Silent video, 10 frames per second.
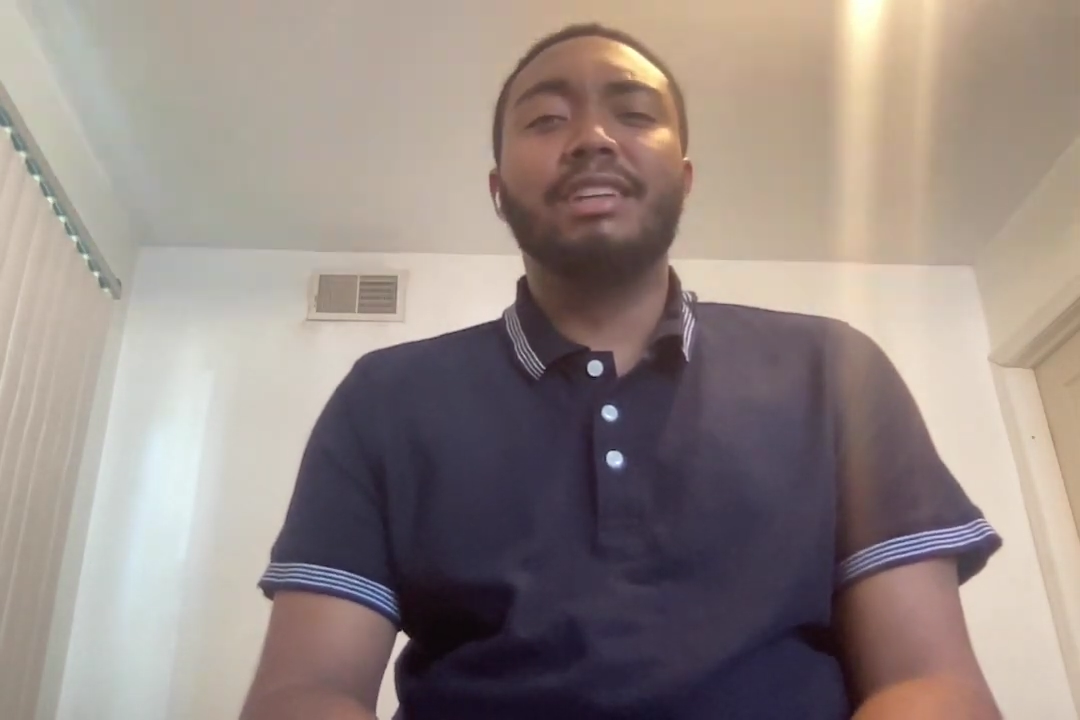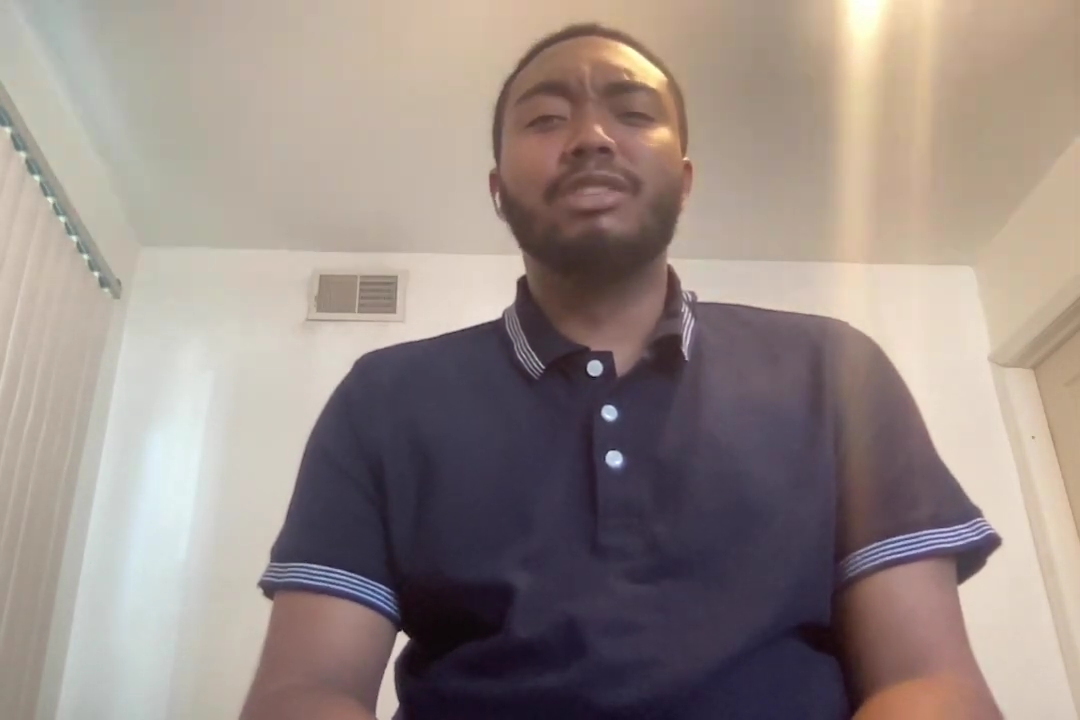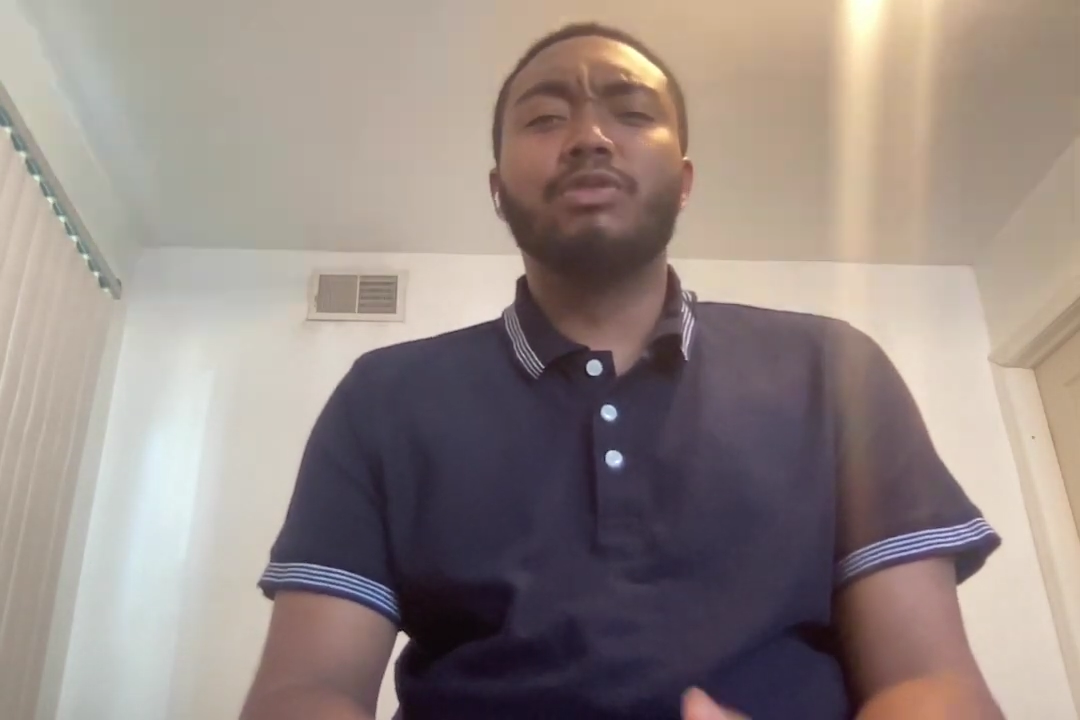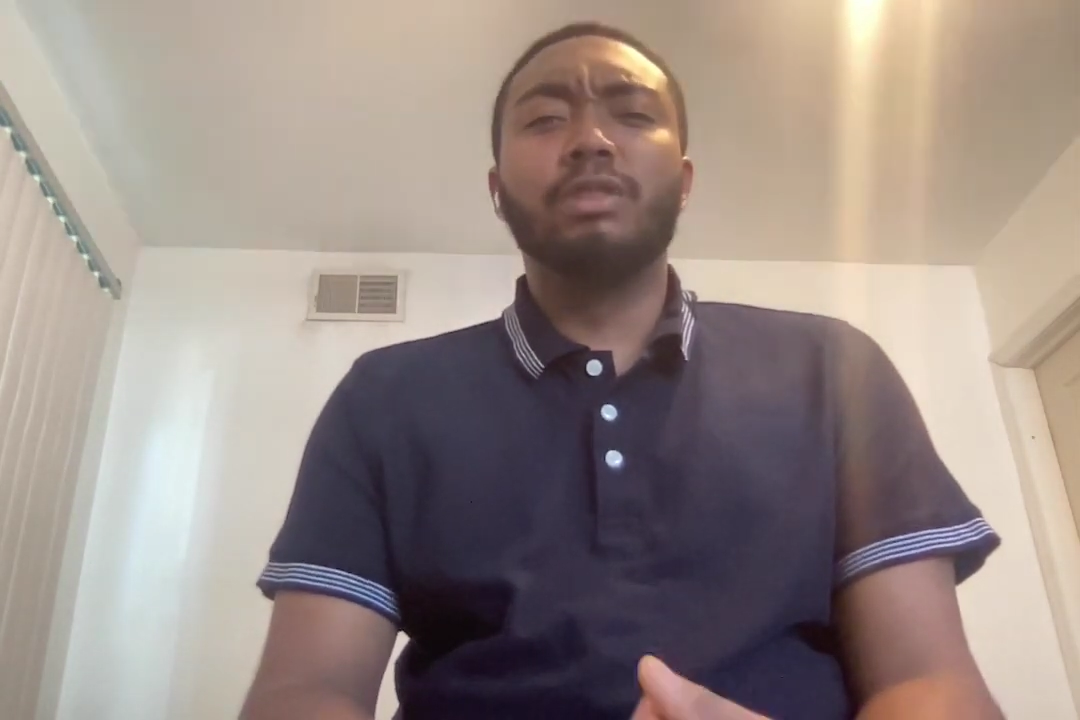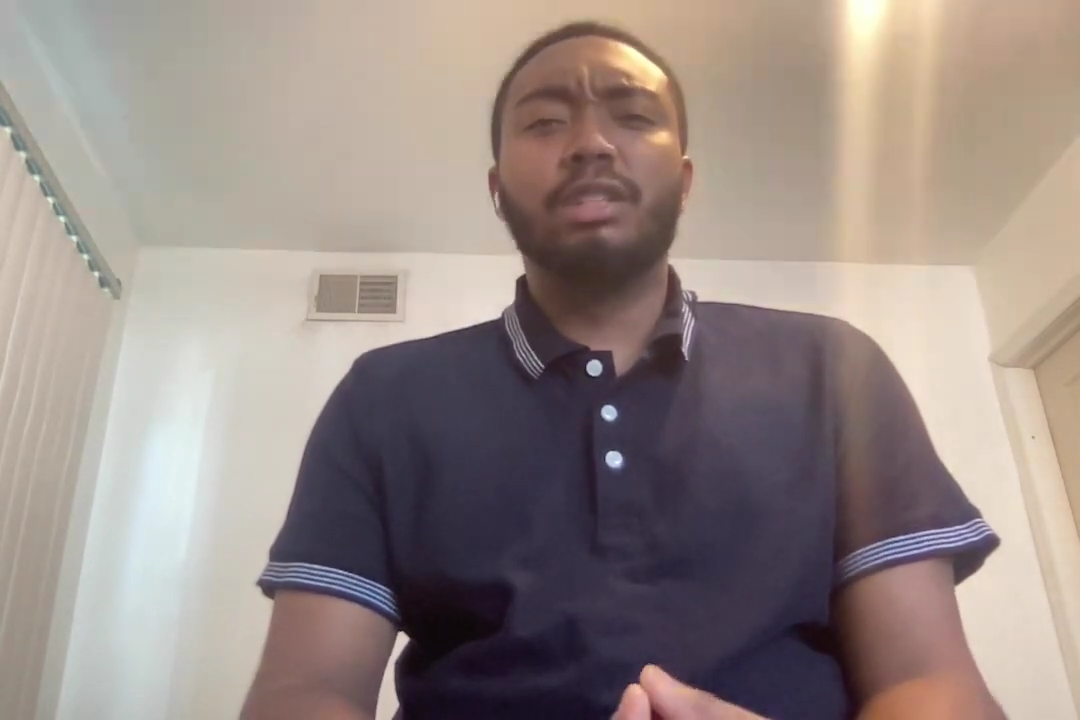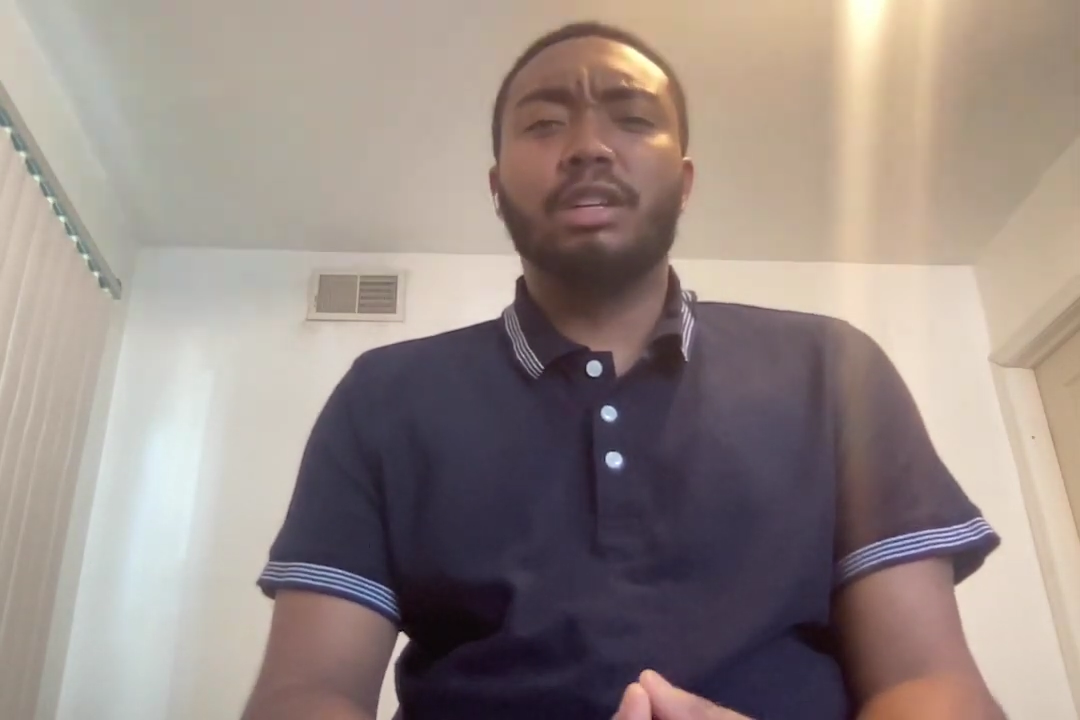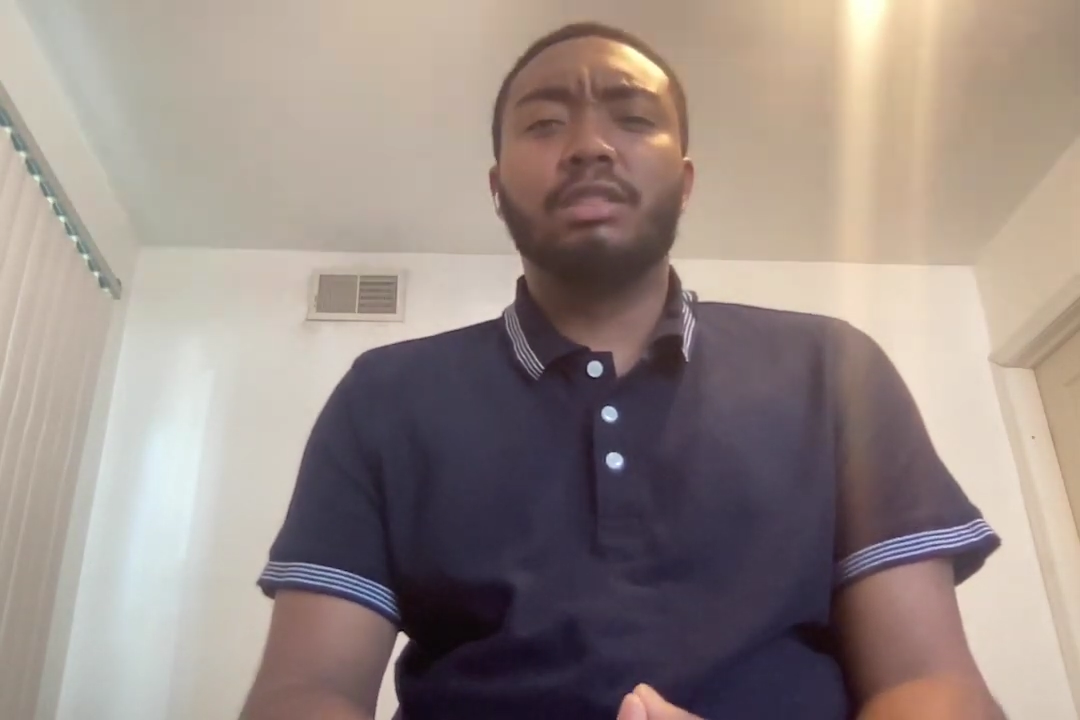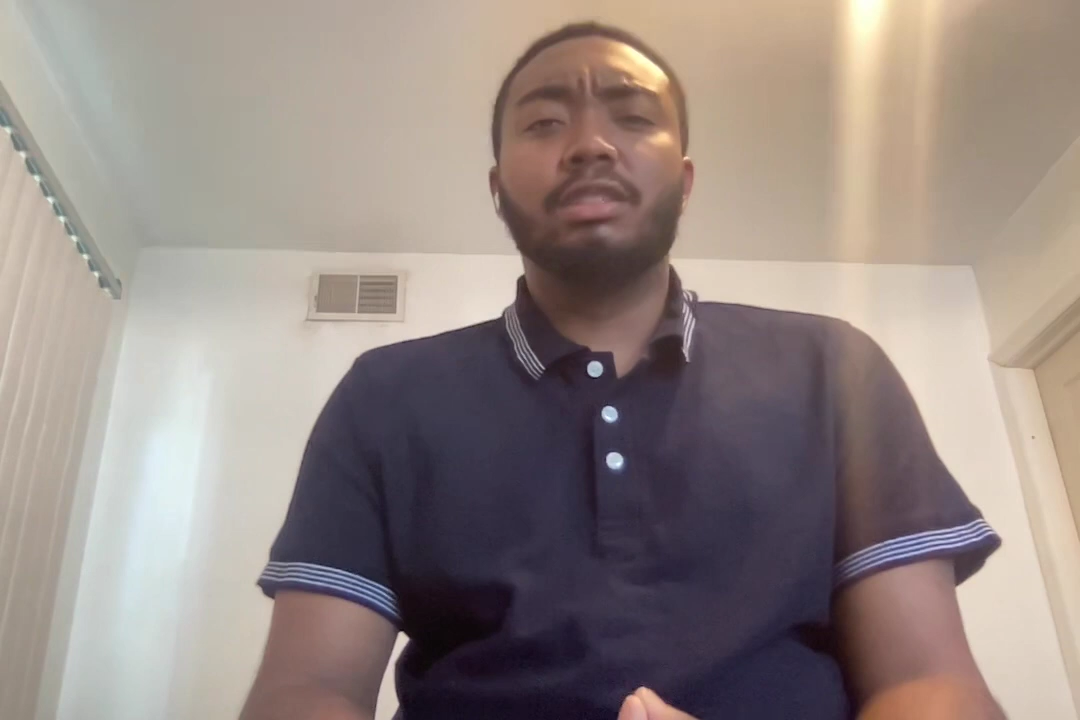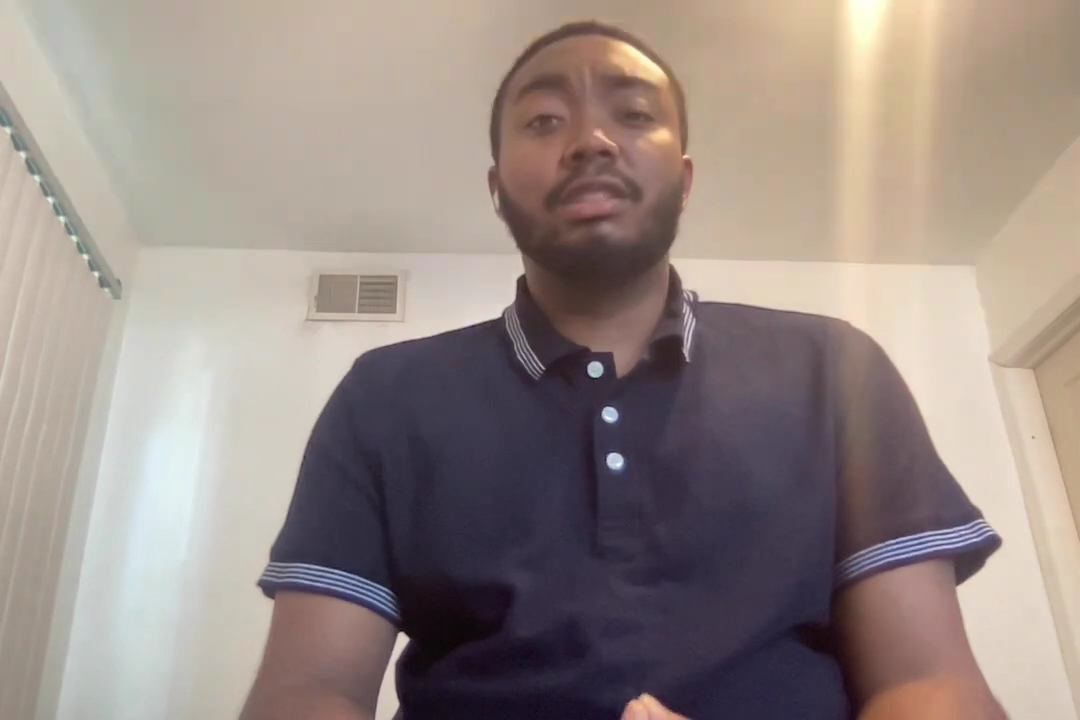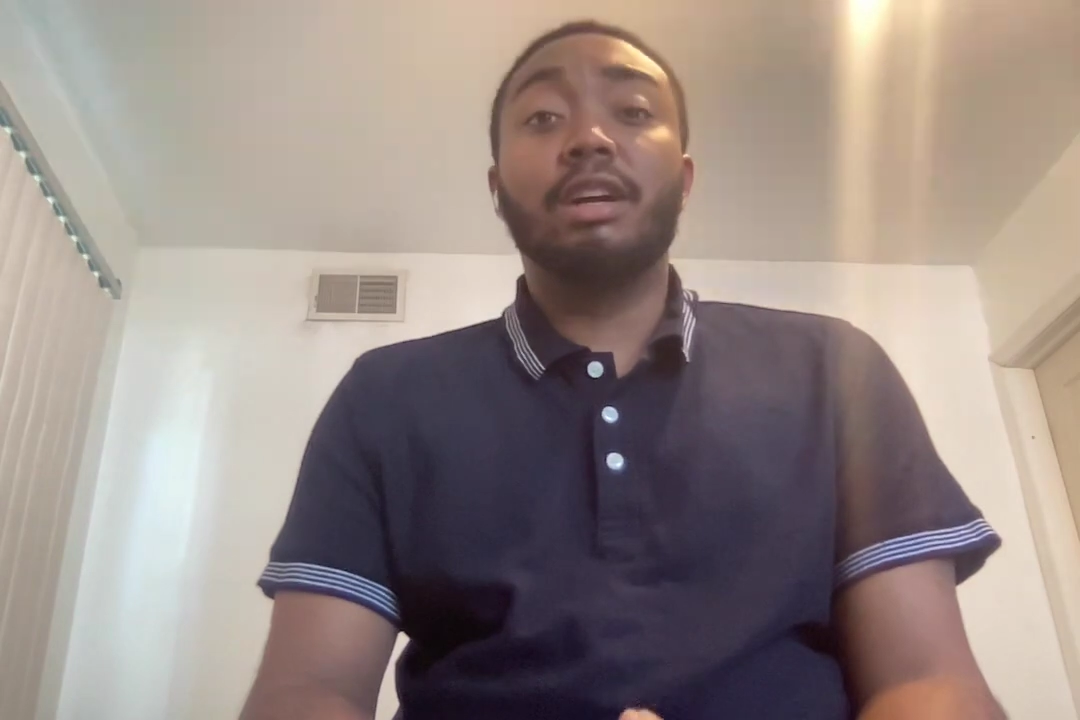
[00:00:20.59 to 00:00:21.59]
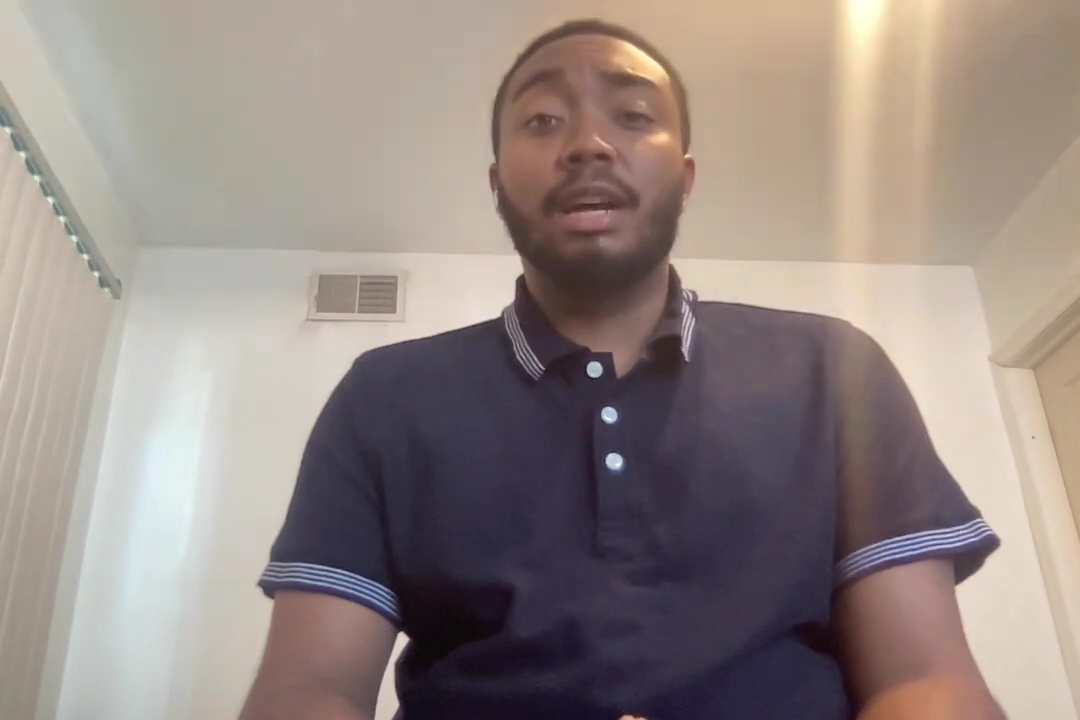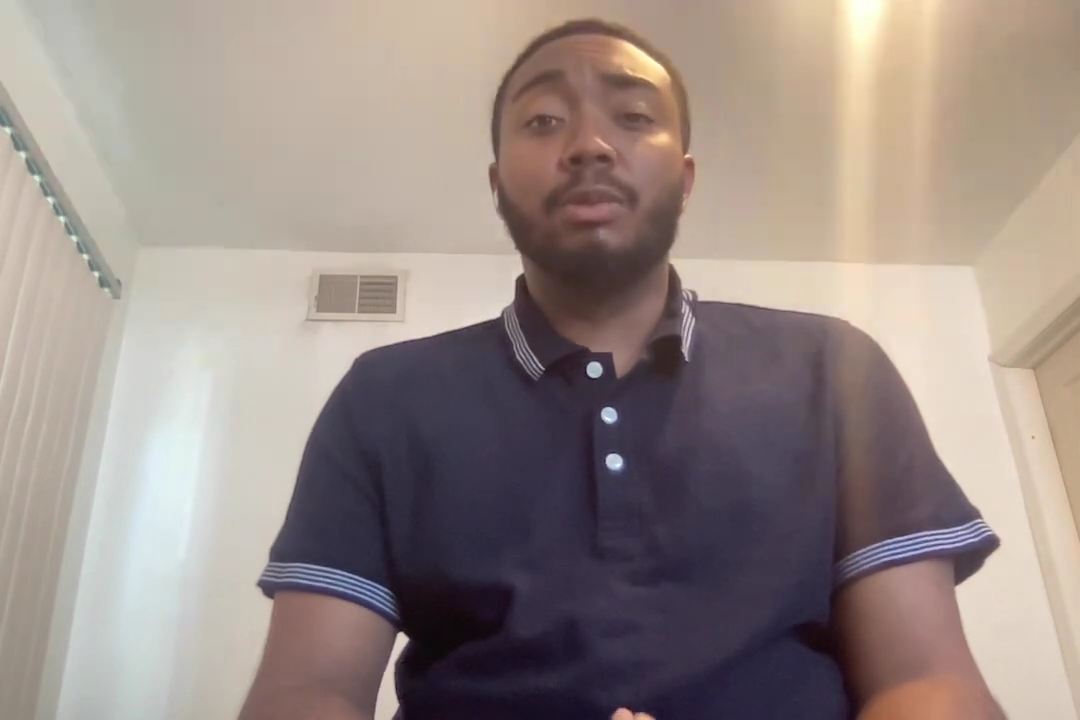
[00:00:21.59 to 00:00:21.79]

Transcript: And it's really stuck